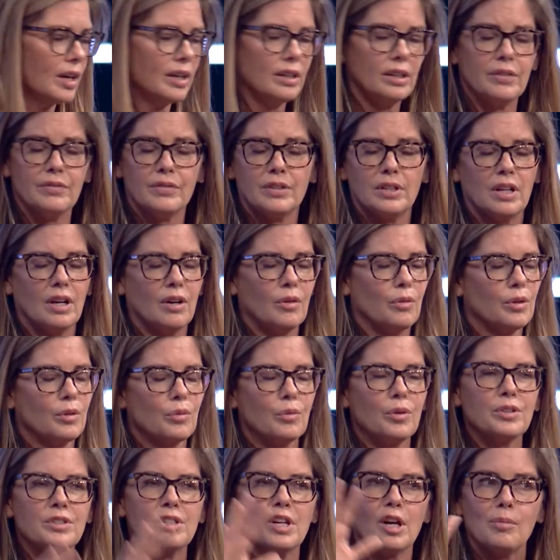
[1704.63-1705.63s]
I don't even know. We're,
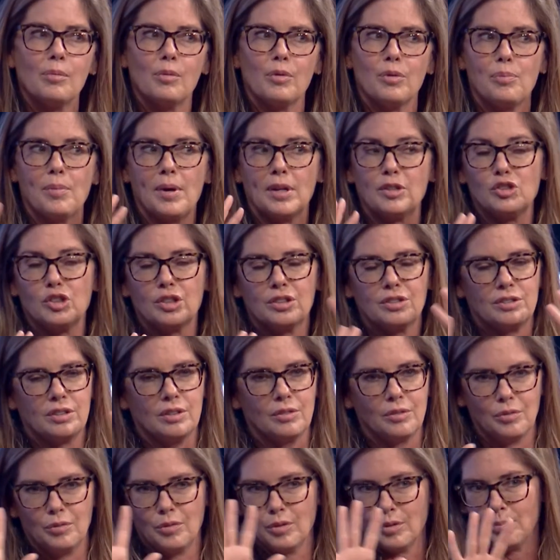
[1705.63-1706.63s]
we're terrible with metrics,
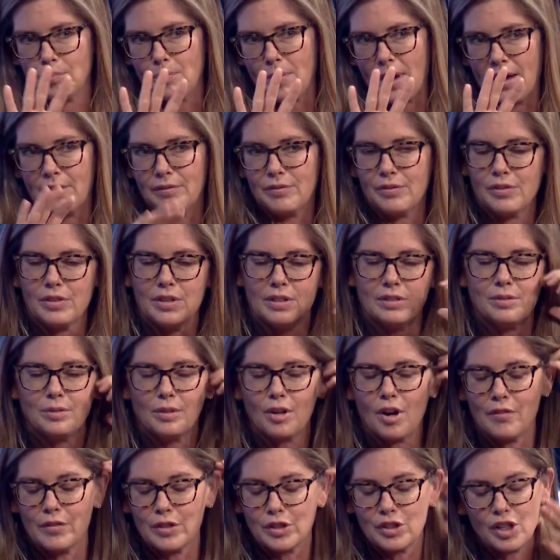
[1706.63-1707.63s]
so we're bad for this
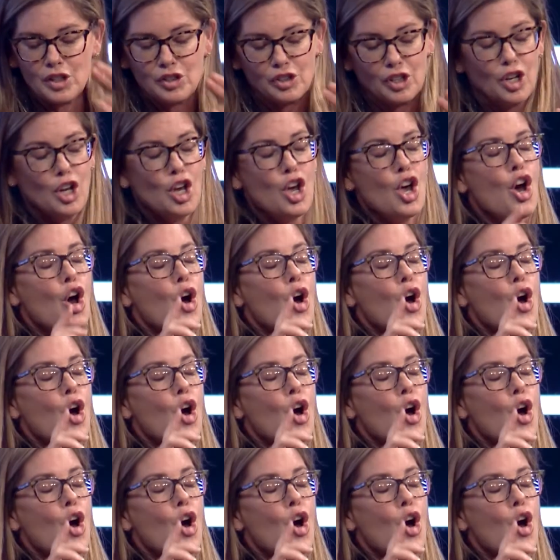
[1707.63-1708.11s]
conversation.